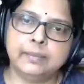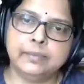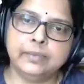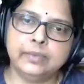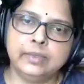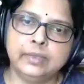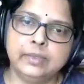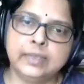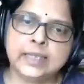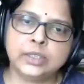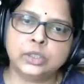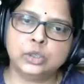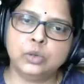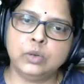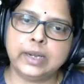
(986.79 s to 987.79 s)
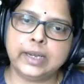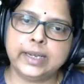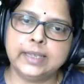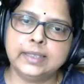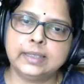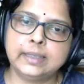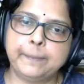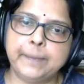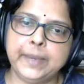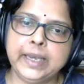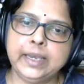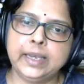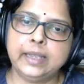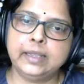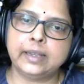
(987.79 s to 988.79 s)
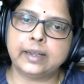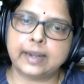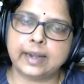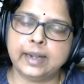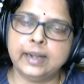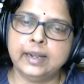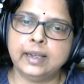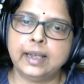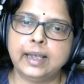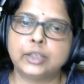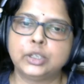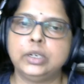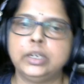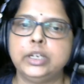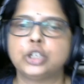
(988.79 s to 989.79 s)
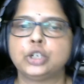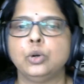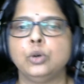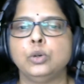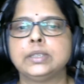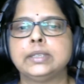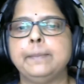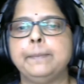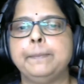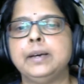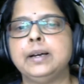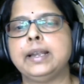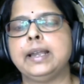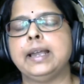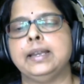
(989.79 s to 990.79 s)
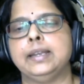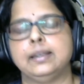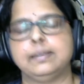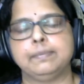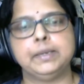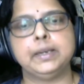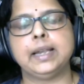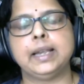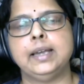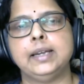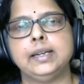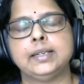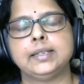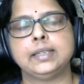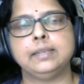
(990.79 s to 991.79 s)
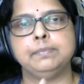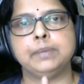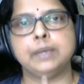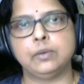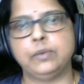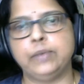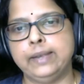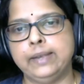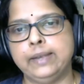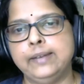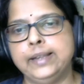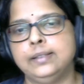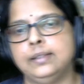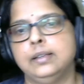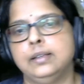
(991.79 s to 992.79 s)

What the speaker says: These two lines, the pink and the red, actually shows the per carrier. Per carrier is in per wavelength